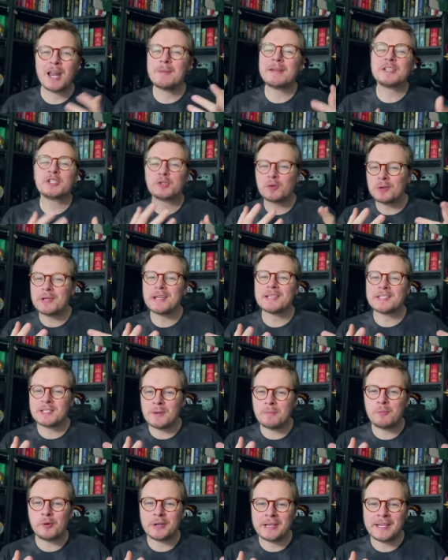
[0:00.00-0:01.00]
And I mean, surely at
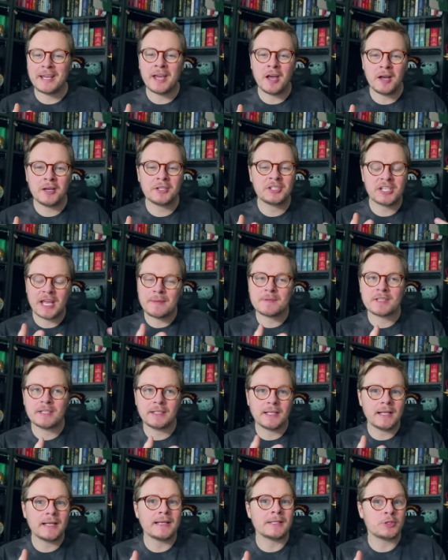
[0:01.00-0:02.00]
some point he heard James and
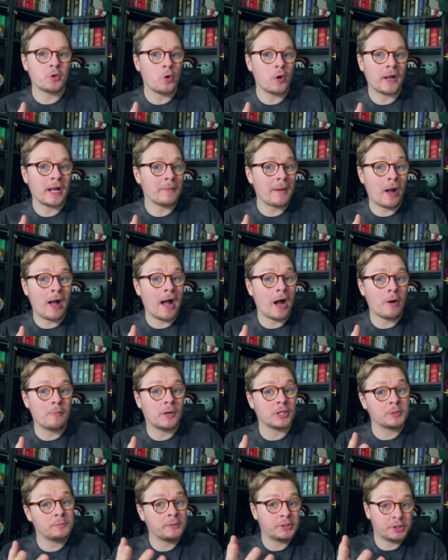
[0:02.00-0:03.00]
Lily talking about how
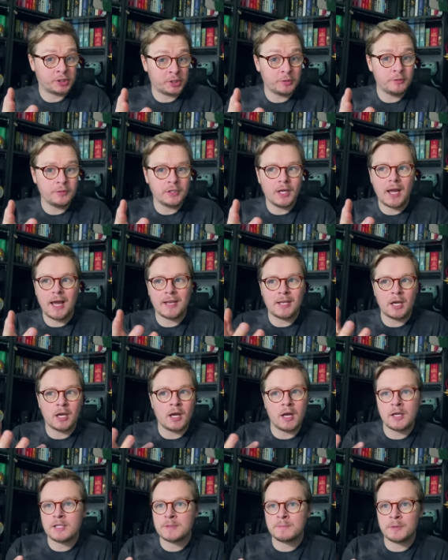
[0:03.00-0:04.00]
much Petunia and her
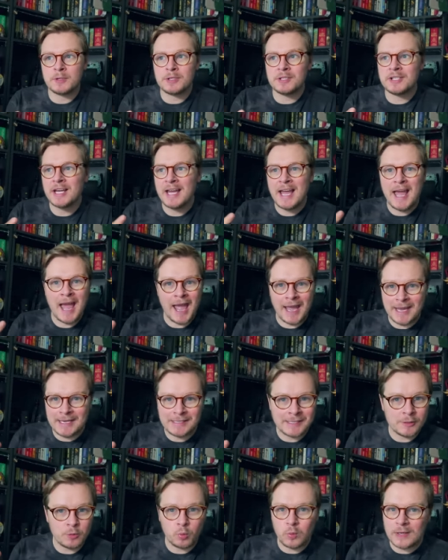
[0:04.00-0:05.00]
husband
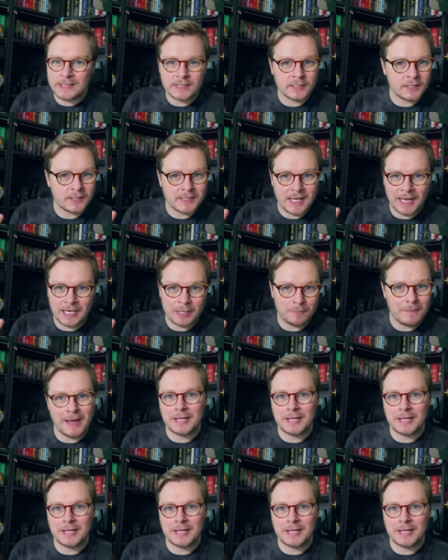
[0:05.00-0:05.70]
hated wizards and